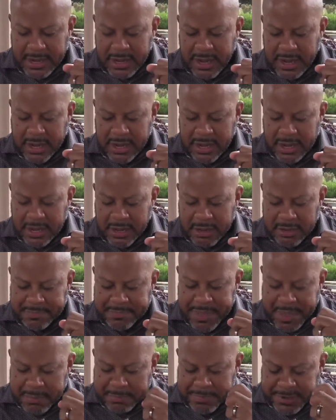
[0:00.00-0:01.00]

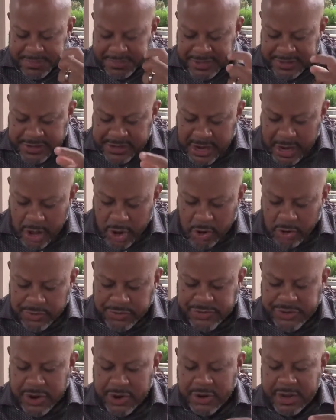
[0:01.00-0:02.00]
But this
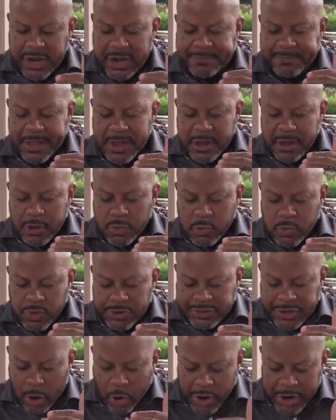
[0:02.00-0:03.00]
long journey
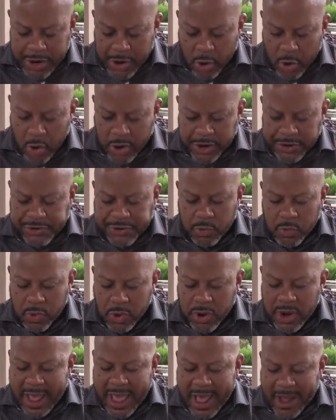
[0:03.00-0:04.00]
was in order to
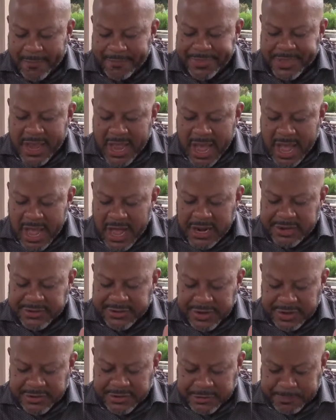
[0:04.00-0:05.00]
work out God's
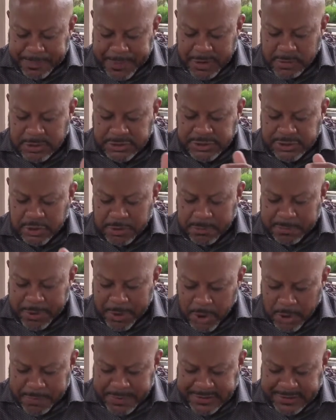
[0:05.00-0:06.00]
spiritual
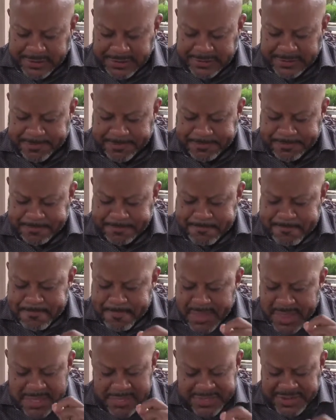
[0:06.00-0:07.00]
purposes.
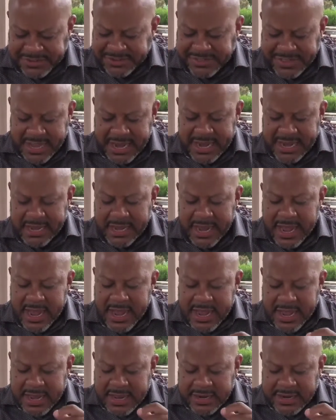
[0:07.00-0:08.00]
This thing
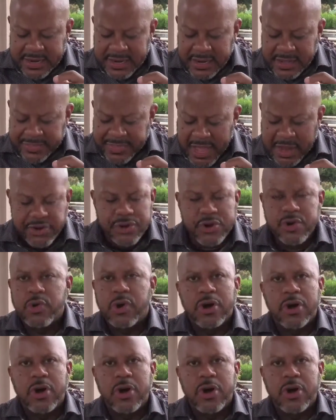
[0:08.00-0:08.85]
that you are